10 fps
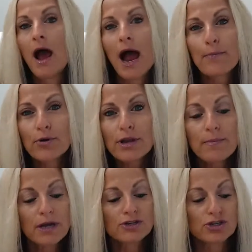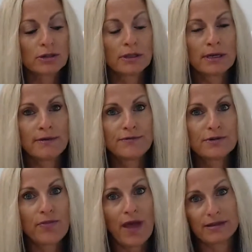I pretty much lived
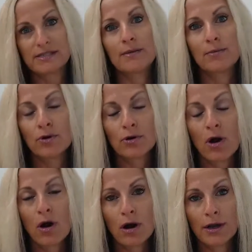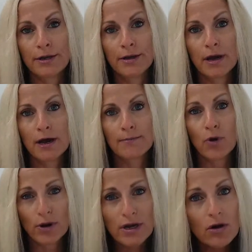that summer on
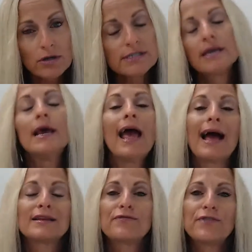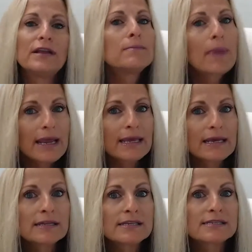credit cards, had to feed my
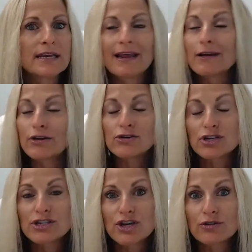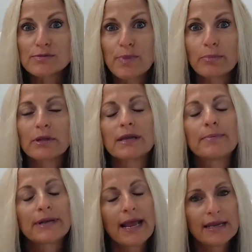kids, and I don't usually share this publicly,
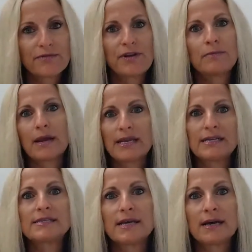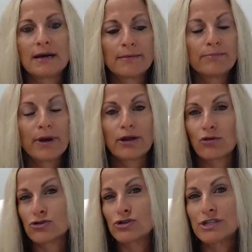but I had to feed my kids buying
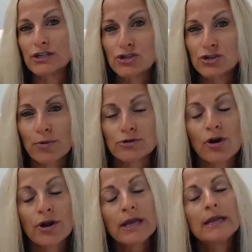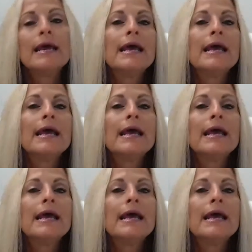groceries at Super Target.